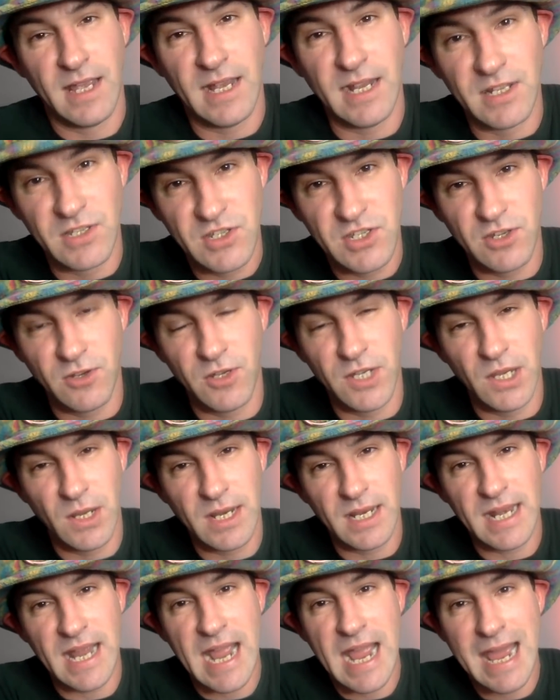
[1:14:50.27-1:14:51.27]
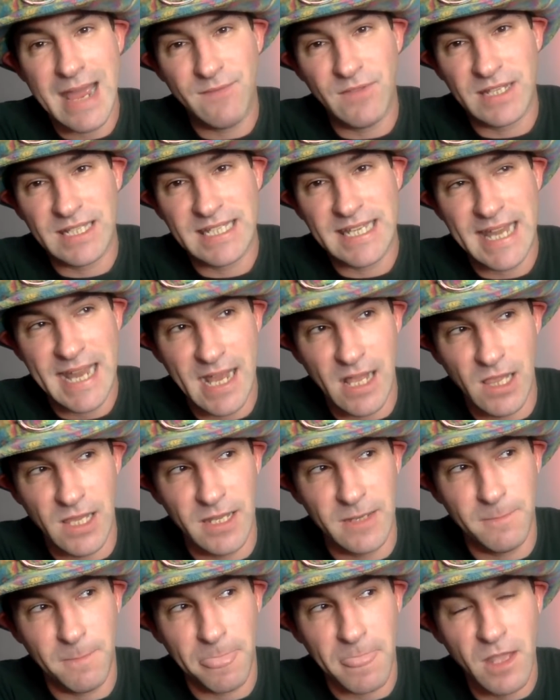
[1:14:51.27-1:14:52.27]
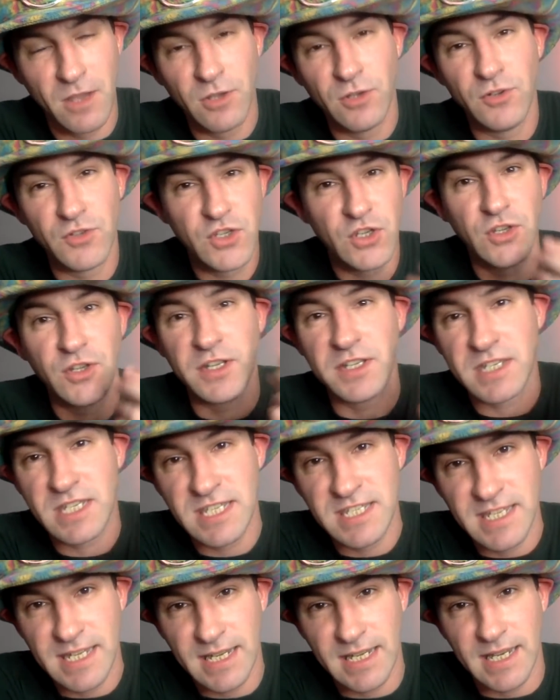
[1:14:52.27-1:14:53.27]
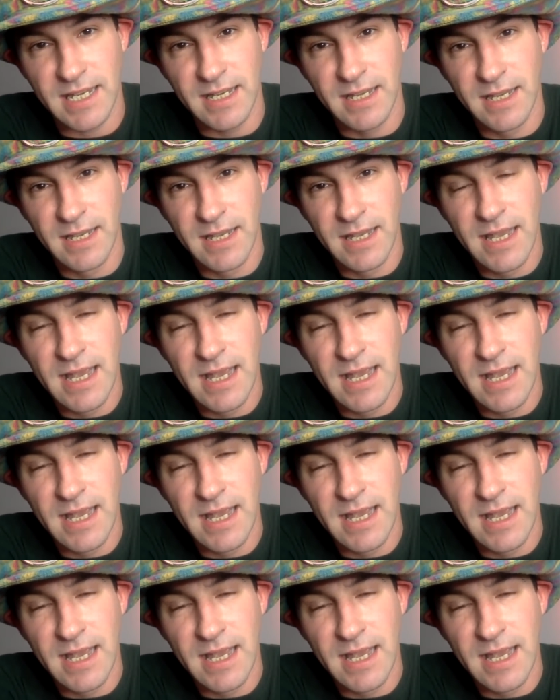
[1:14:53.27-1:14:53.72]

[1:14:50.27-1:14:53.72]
And so you can have a talent who's good at singing,